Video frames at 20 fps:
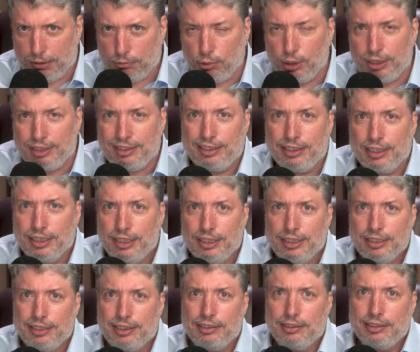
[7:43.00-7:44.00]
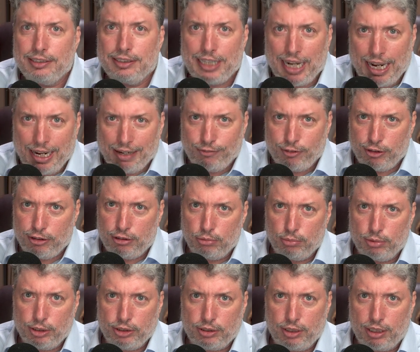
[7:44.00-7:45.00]
And when
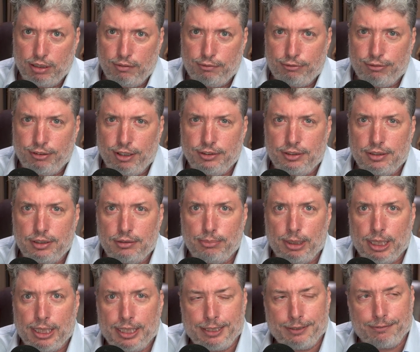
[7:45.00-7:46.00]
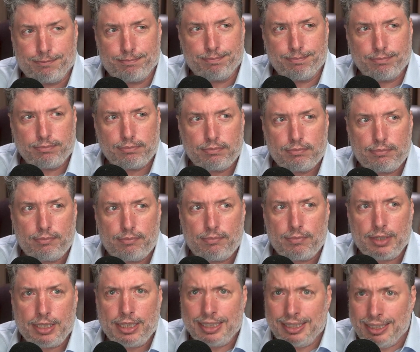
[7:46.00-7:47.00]
David was confronted by
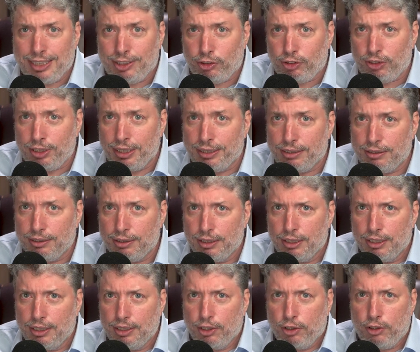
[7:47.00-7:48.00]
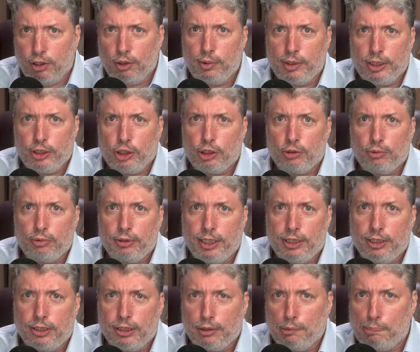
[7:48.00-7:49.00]
his sin through a
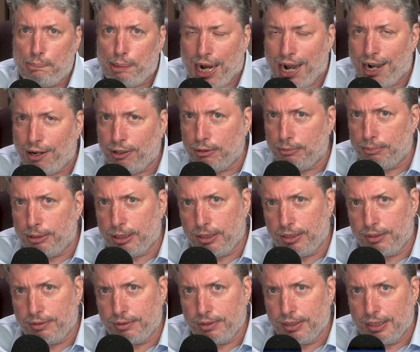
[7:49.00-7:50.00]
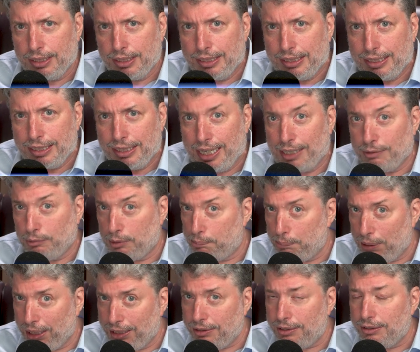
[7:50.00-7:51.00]
juridical parable and
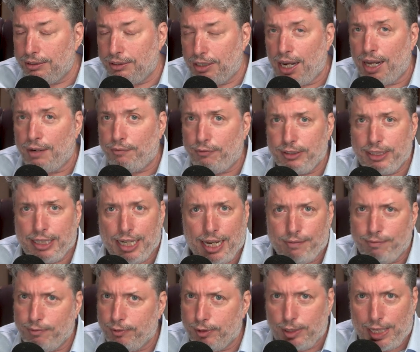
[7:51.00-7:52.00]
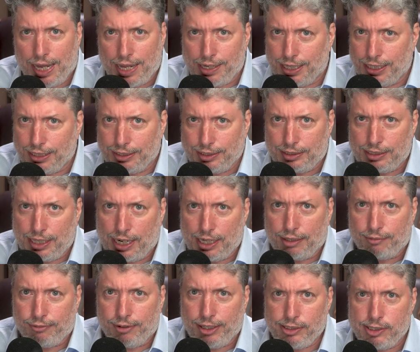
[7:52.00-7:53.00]
repented, God forgave him without any
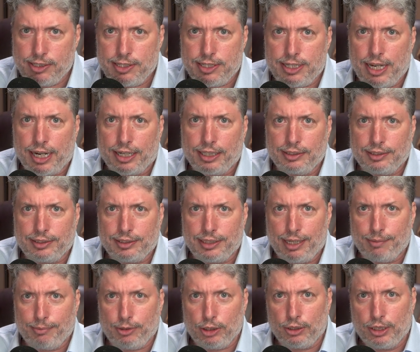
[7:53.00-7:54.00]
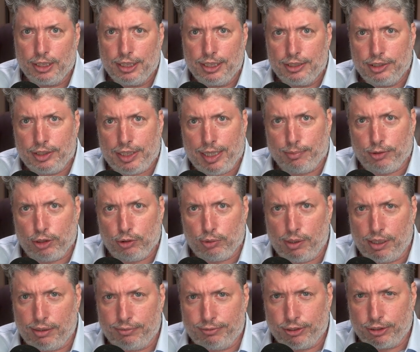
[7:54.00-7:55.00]
sacrifice in 2 Samuel chapter
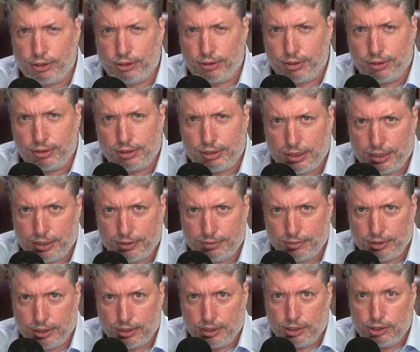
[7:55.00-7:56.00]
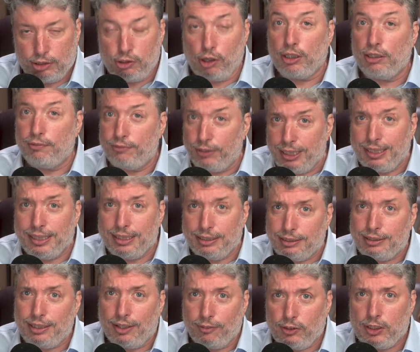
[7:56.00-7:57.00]
12, verse 13. So
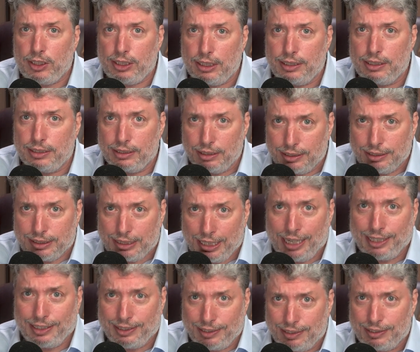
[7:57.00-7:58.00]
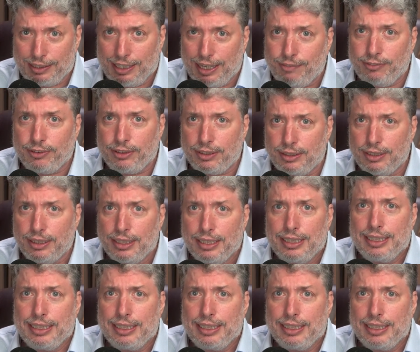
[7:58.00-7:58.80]
Leviticus 17, 10 and 11